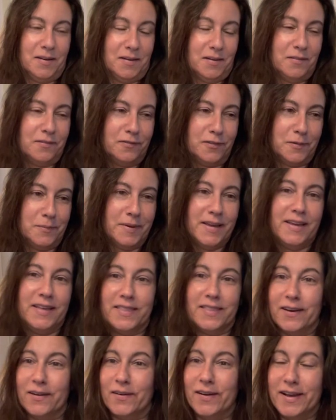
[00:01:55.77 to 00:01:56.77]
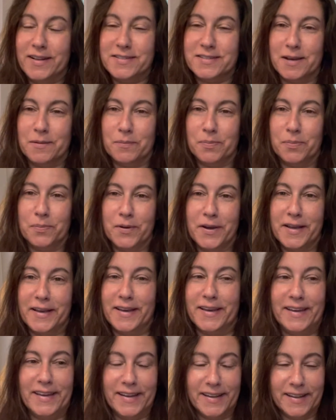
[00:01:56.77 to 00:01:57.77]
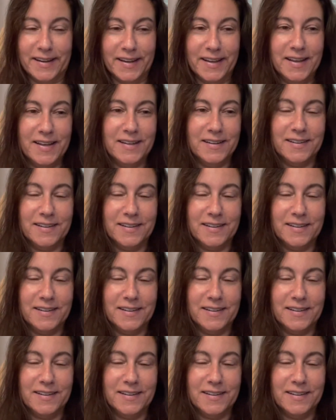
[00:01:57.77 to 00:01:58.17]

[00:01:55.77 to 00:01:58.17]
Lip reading: For me, though, it ends up bringing in